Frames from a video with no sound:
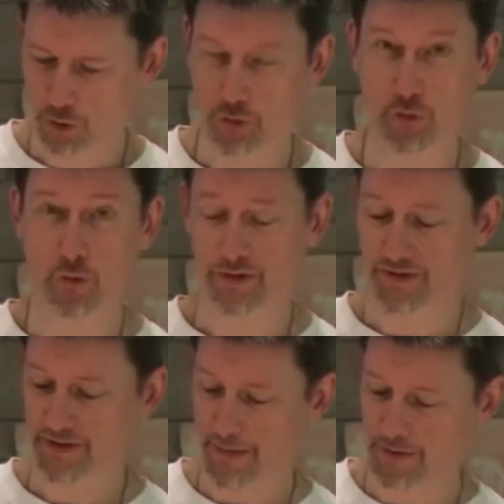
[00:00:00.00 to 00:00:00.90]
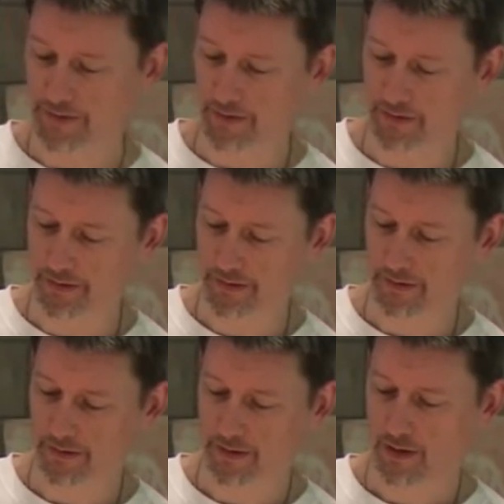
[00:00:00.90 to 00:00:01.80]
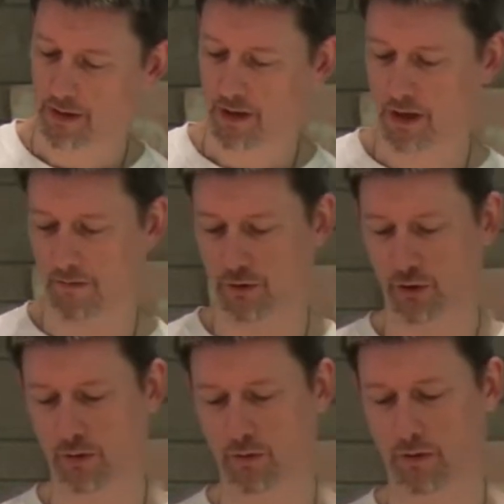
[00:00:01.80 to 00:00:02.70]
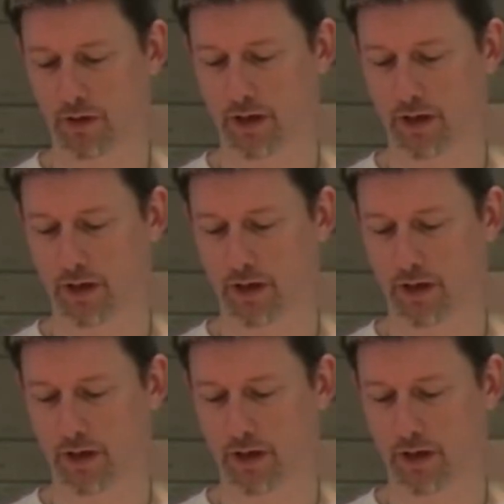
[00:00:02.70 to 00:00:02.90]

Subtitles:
2 semises gives you